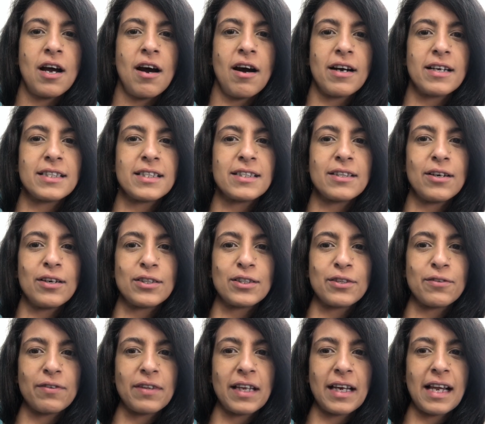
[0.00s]
I searched
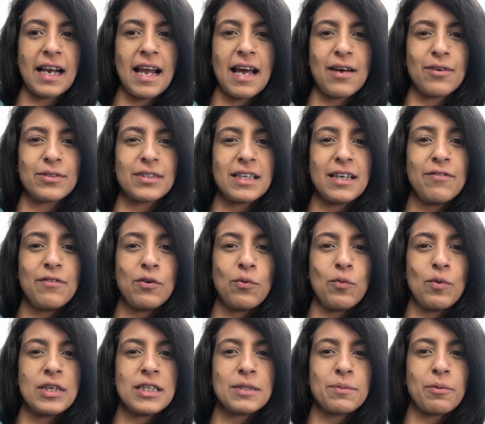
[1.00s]
for the clouds. Even a
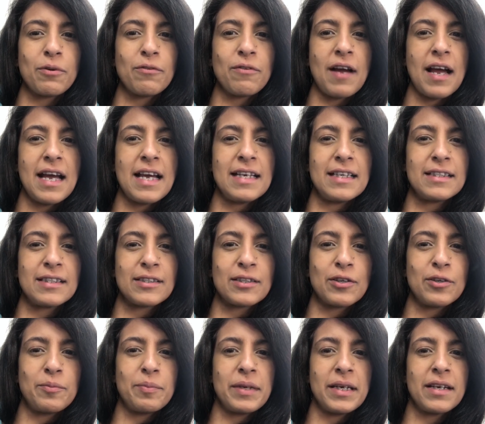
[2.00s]
whisper of haze
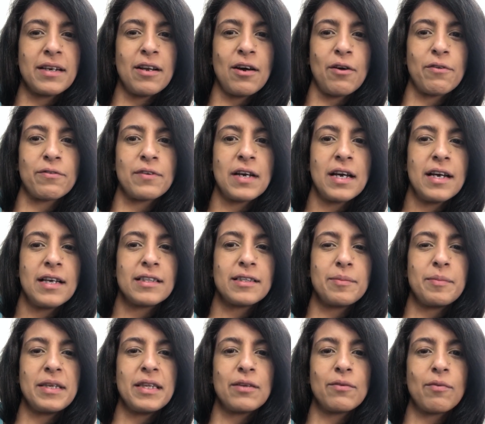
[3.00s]
could be enough to
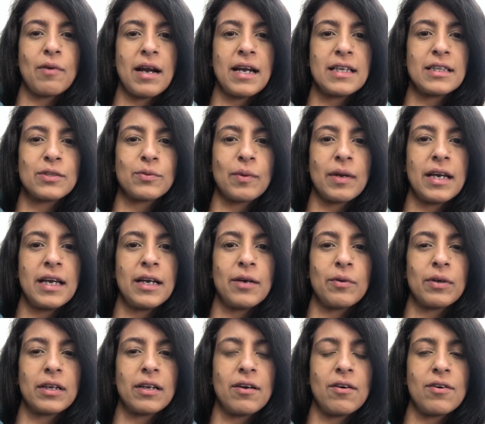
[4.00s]
mean the rains were here
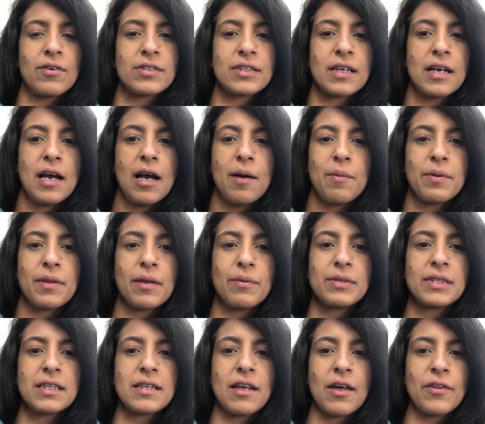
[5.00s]
at last, but there
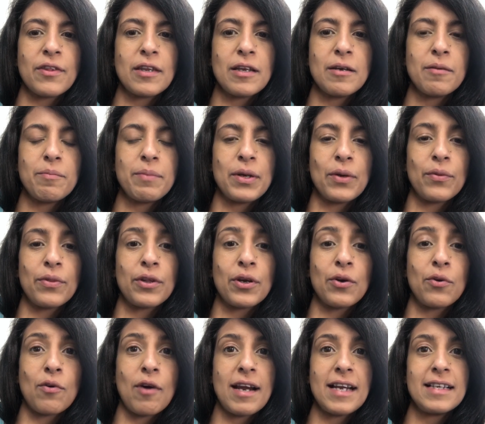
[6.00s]
was nothing beyond the
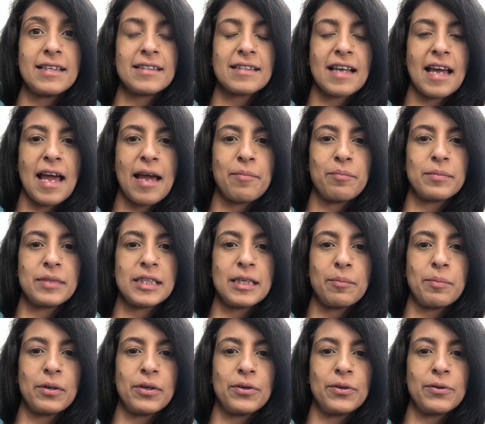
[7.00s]
great empty
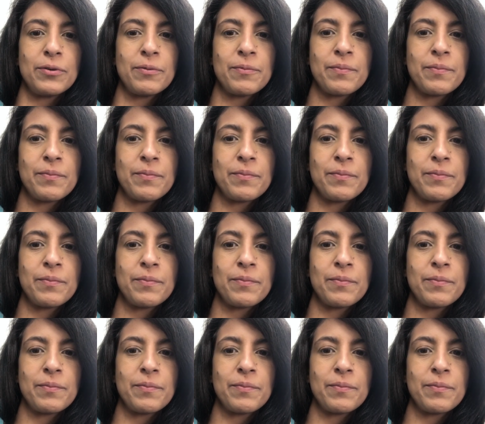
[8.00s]
blue.